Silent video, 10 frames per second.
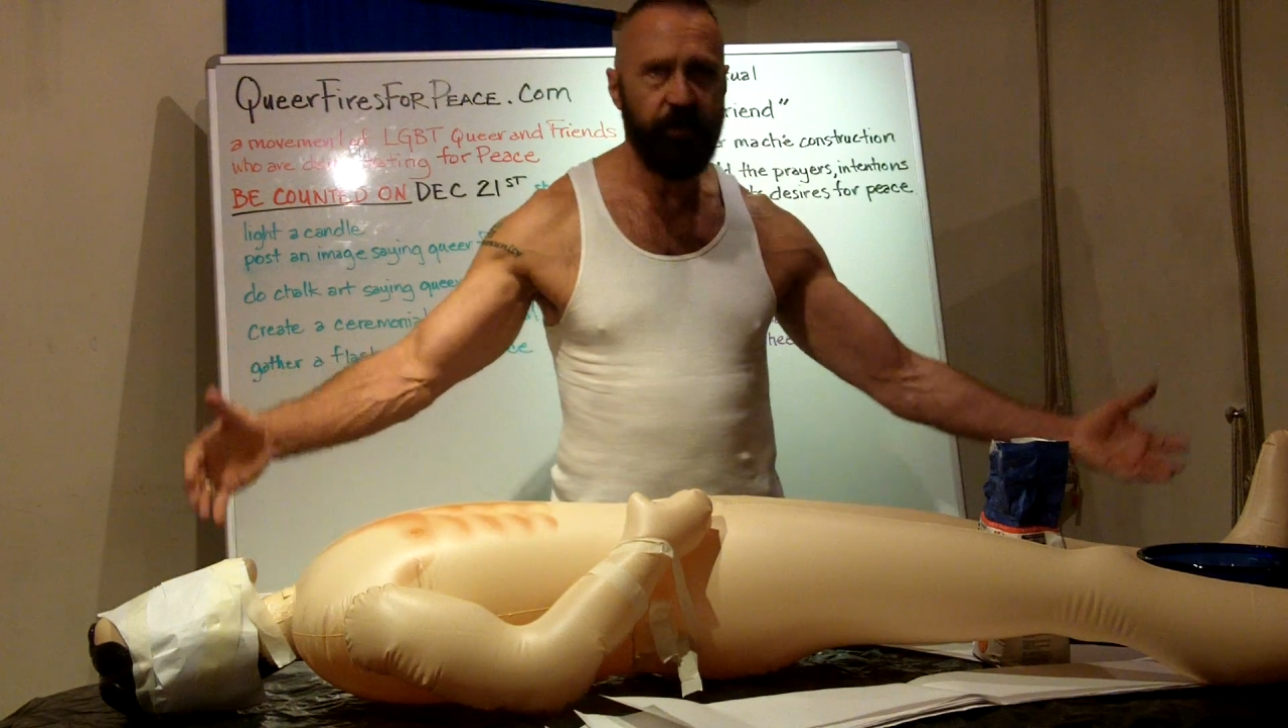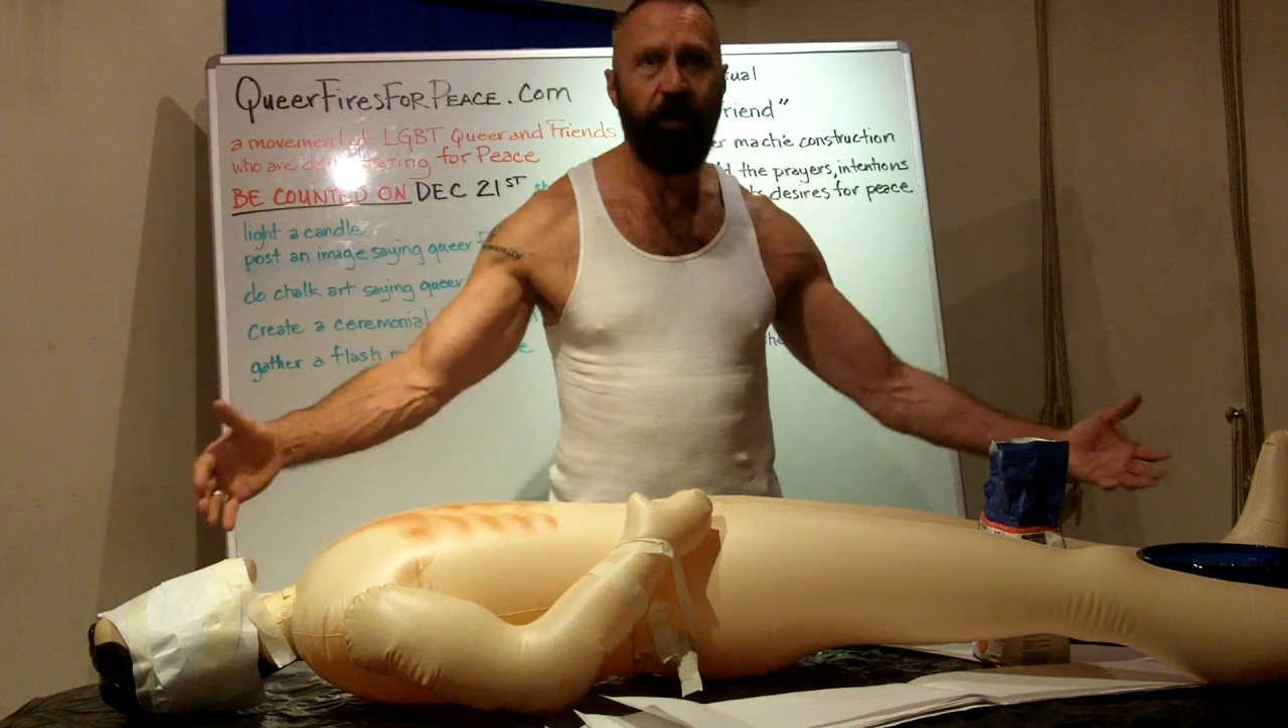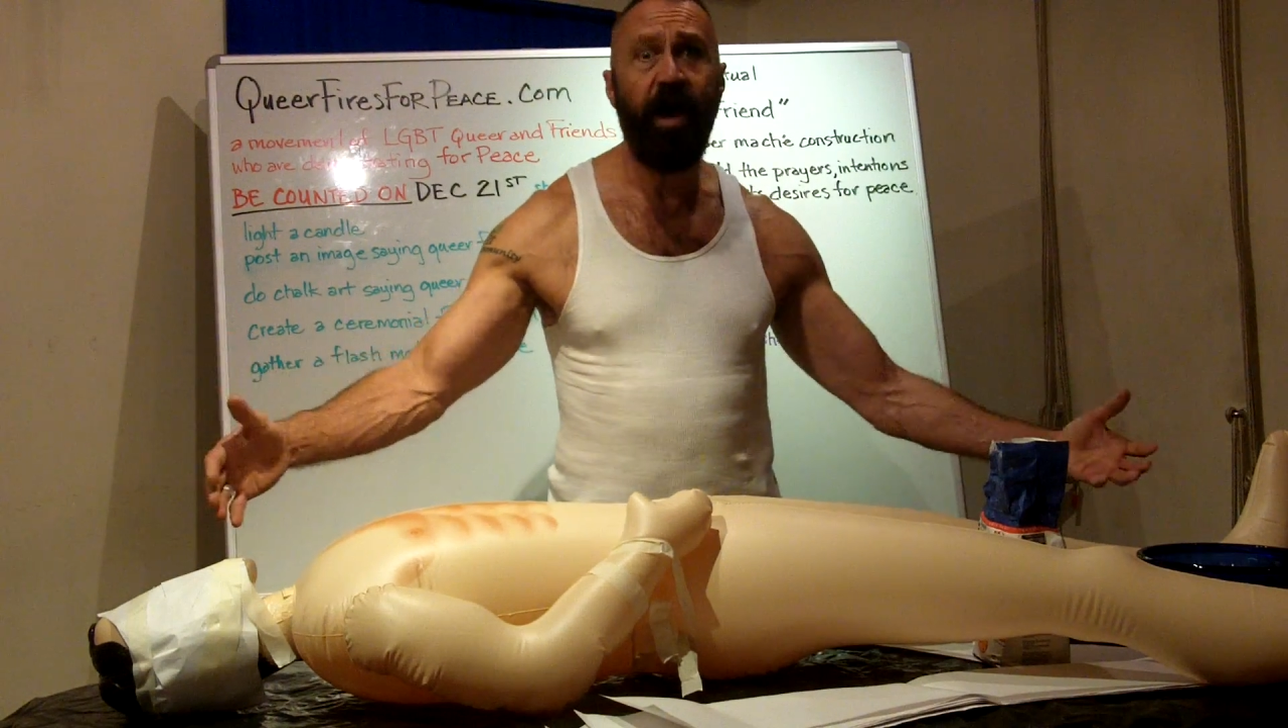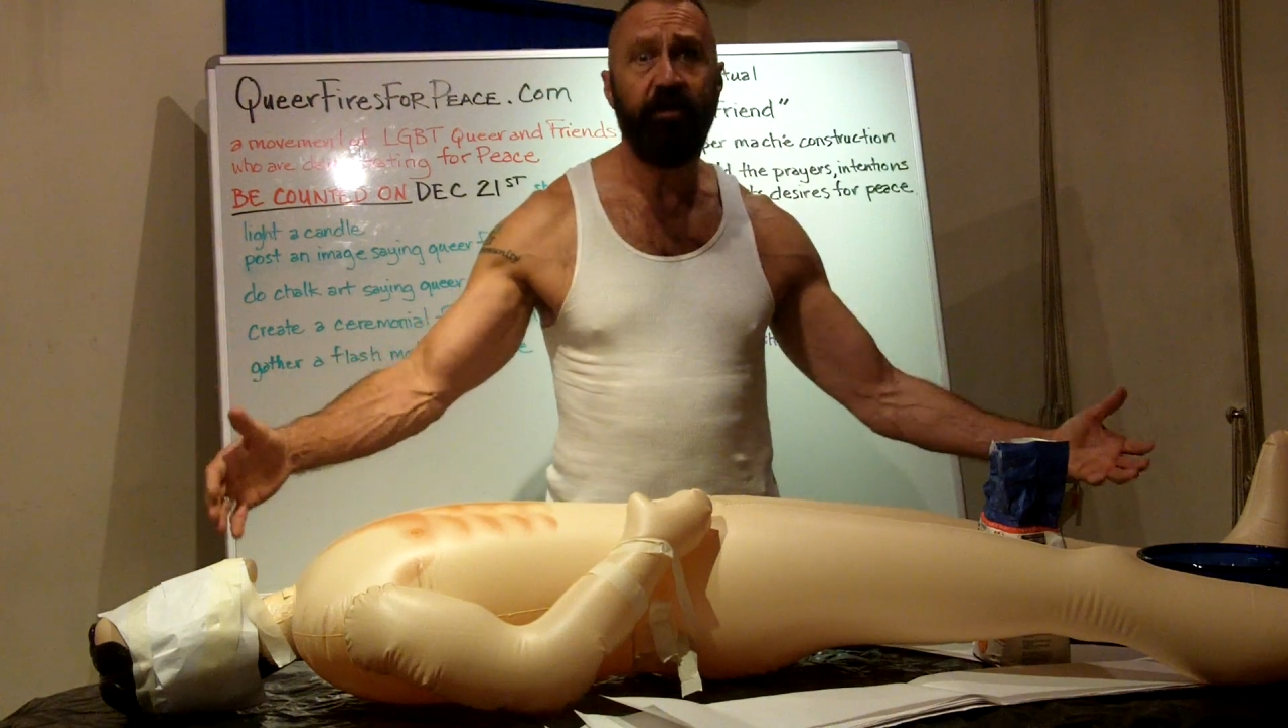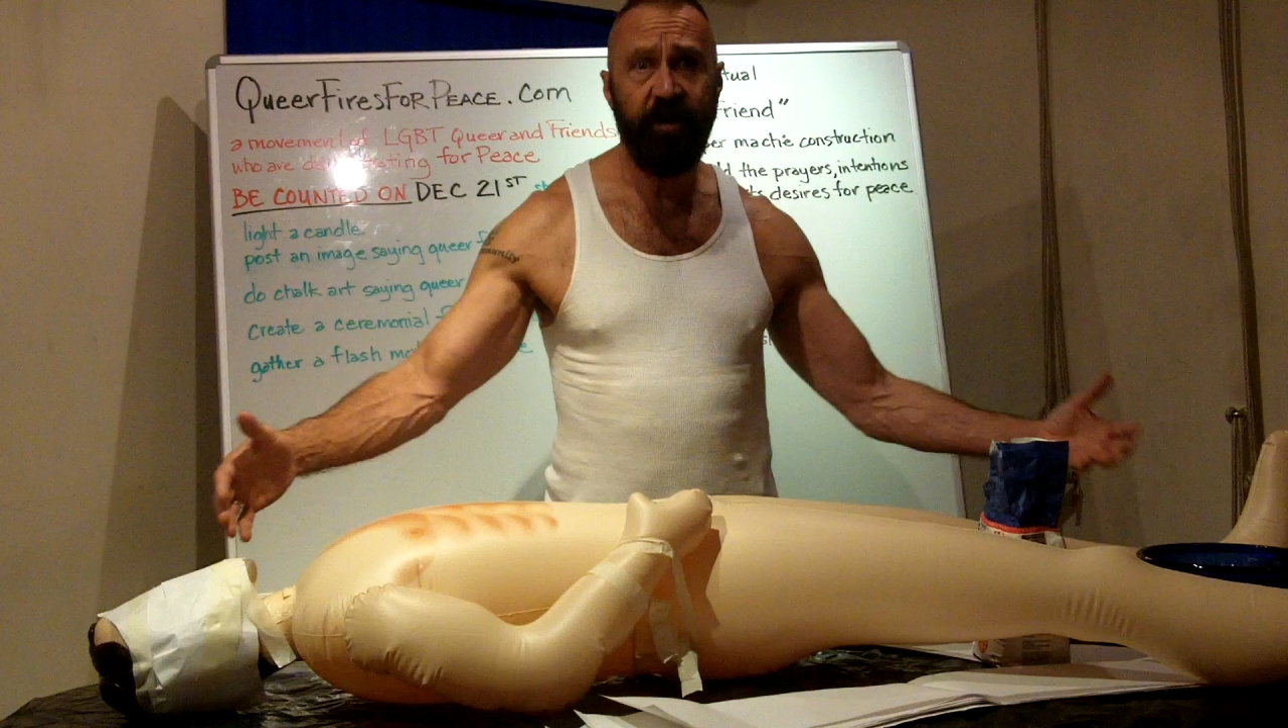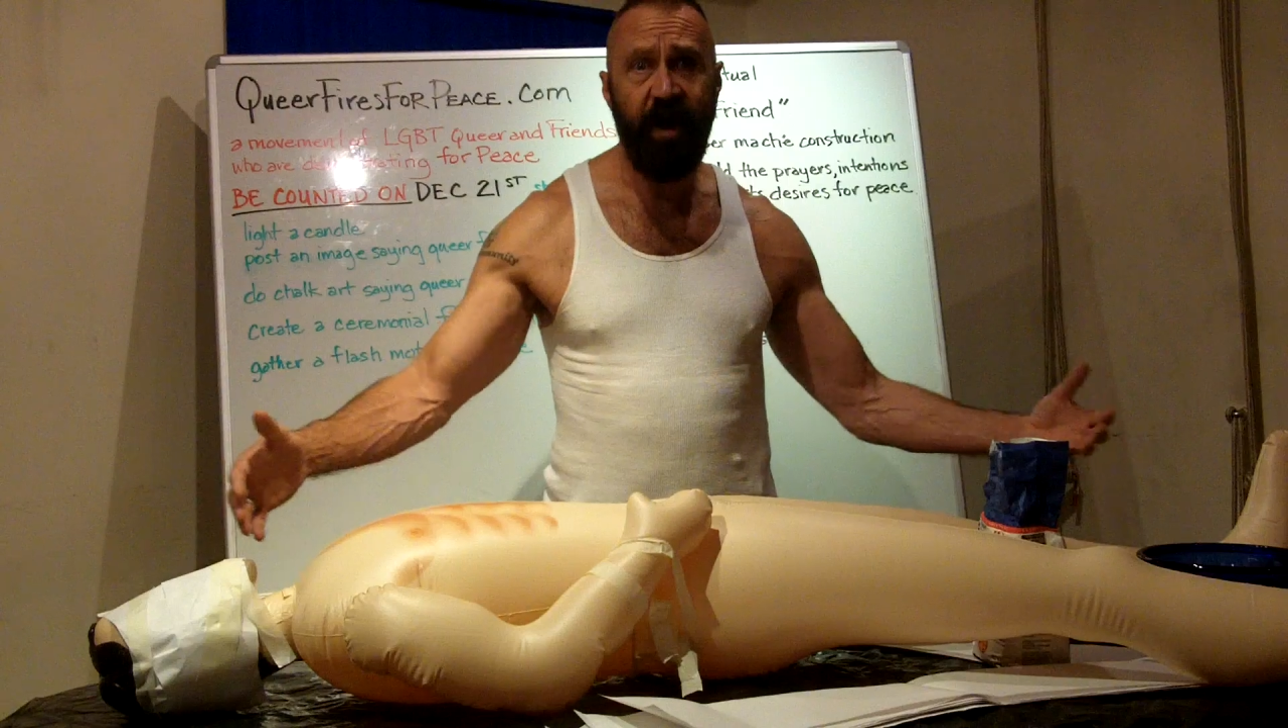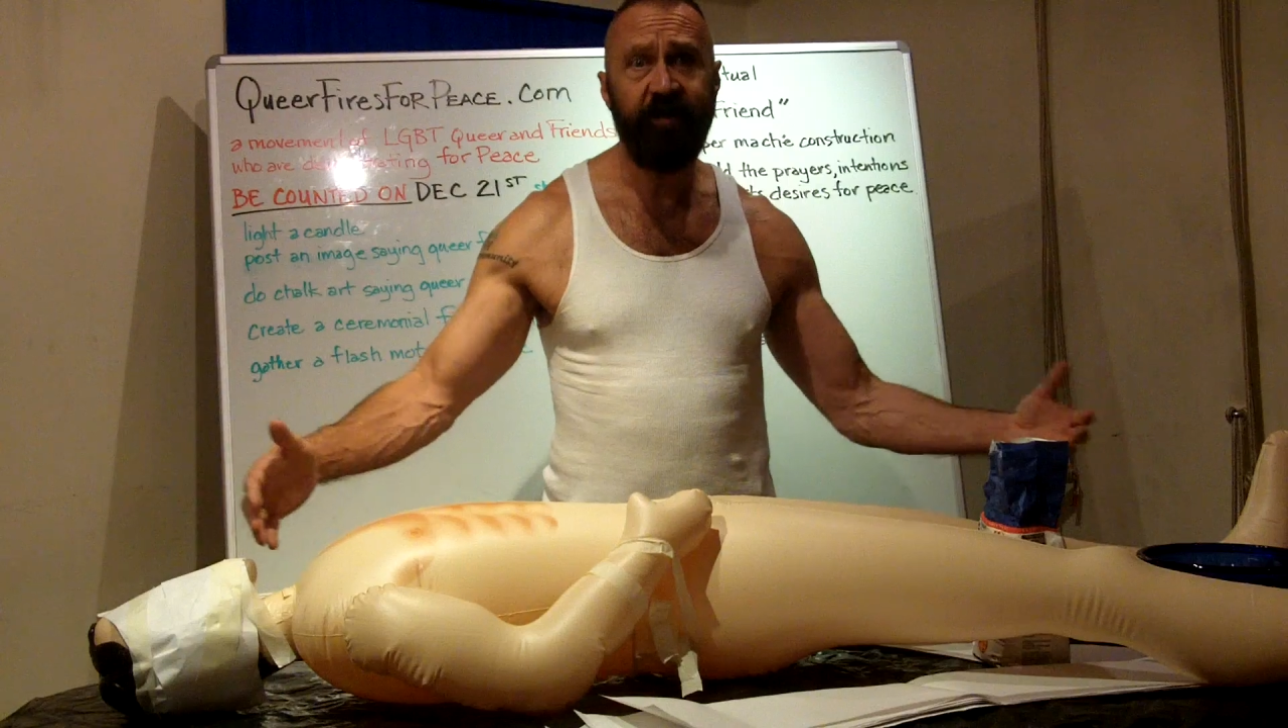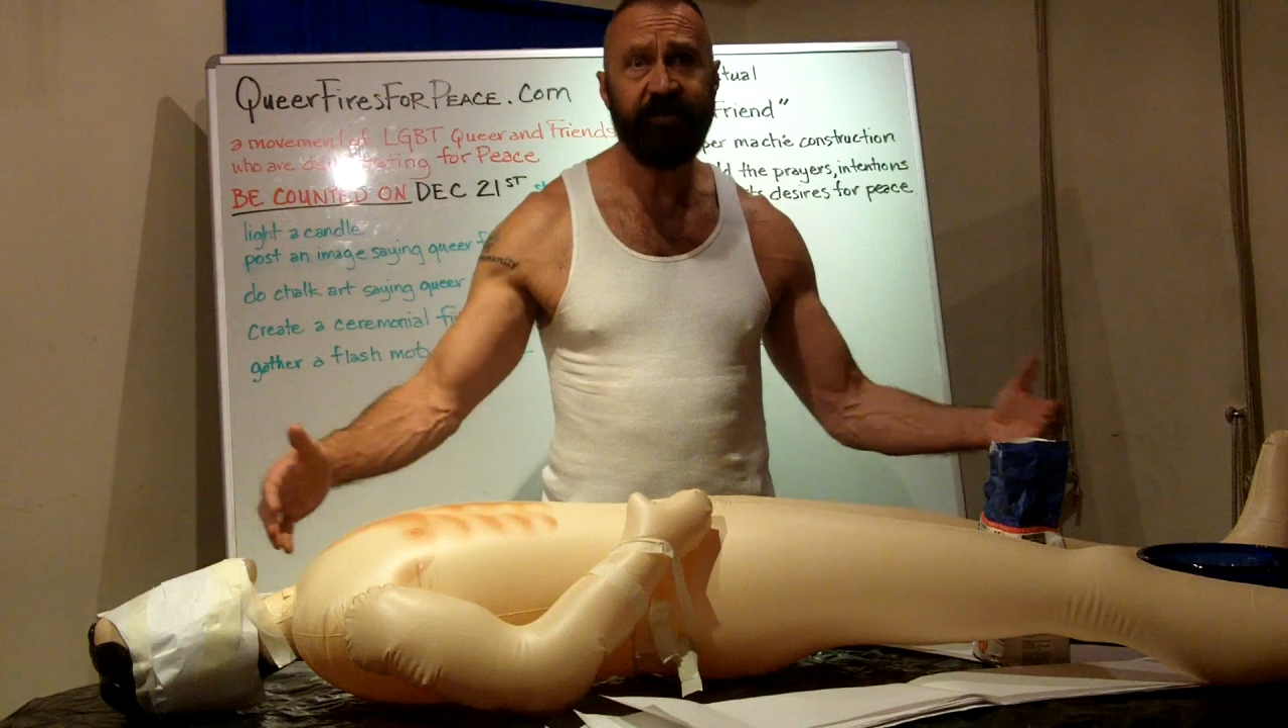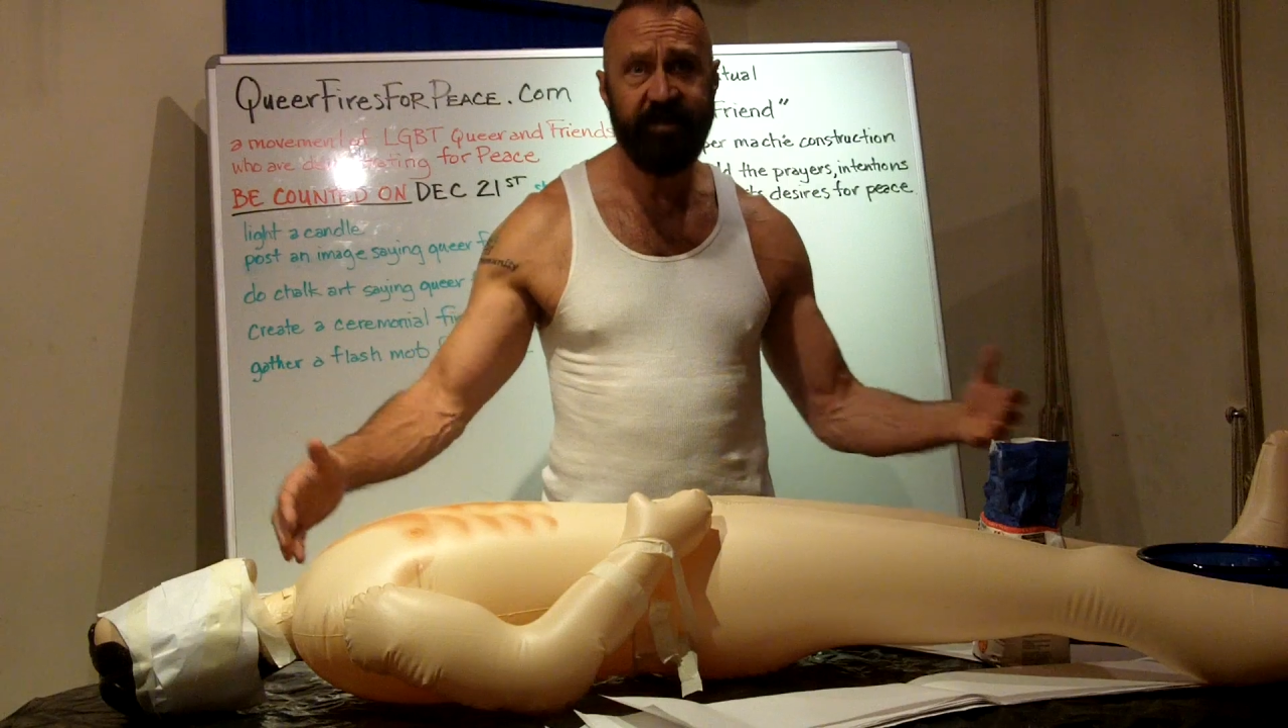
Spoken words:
about life